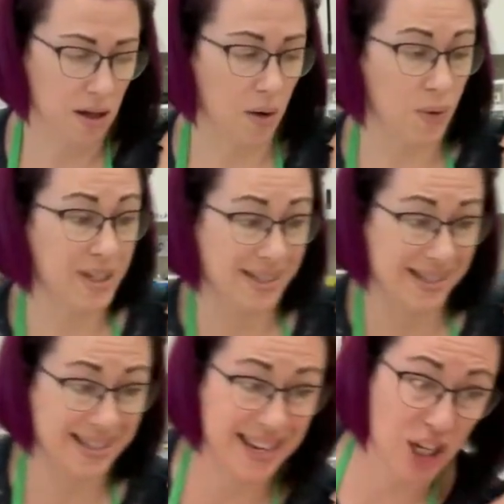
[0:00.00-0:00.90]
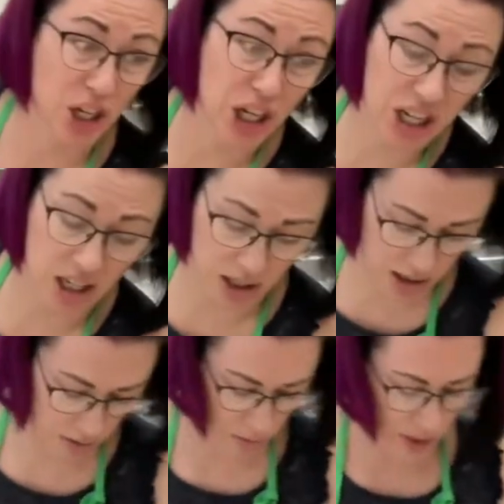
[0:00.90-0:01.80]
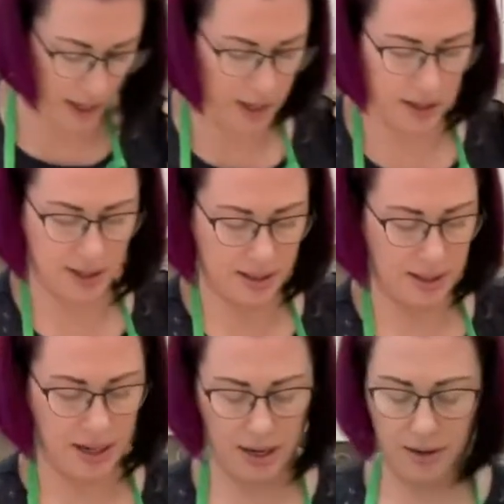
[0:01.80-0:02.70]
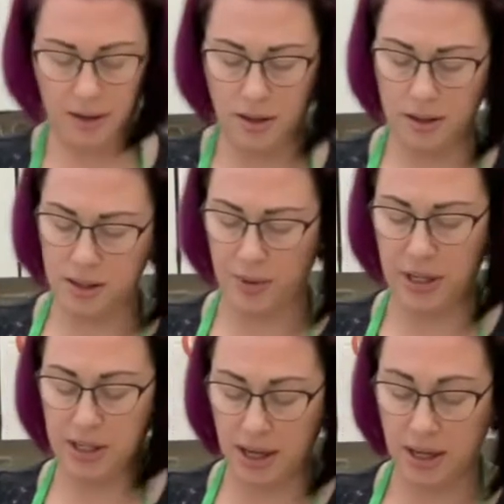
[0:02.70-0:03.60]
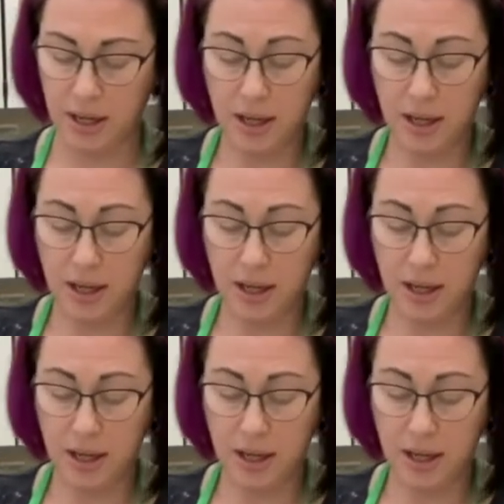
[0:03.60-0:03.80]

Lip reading: I want it to stay good, right? Because it's kind of on the spendy side.